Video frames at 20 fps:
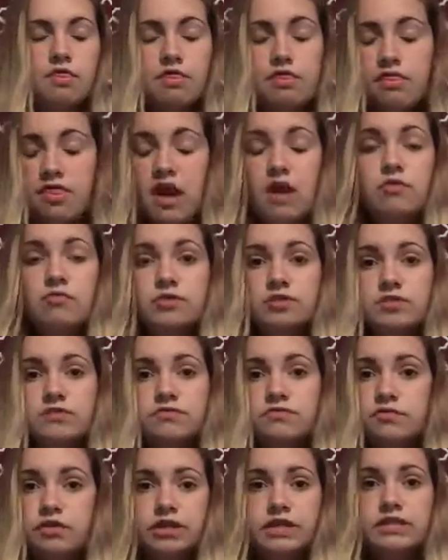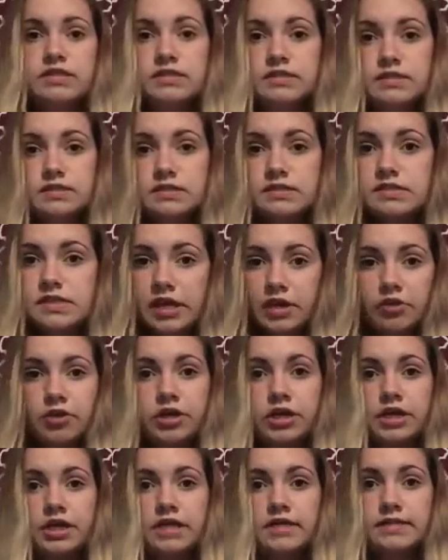that was friggin'
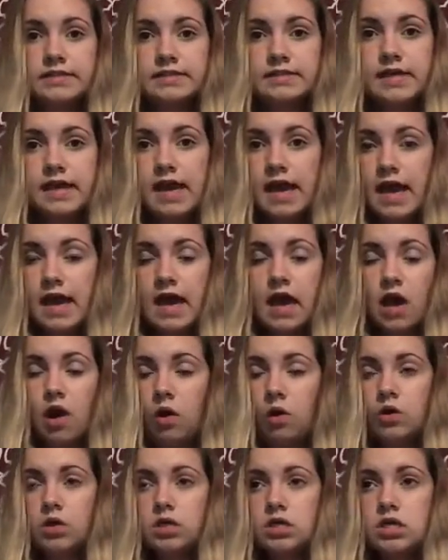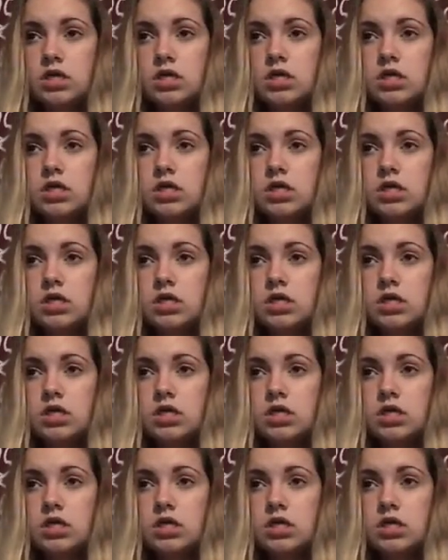scary as hell.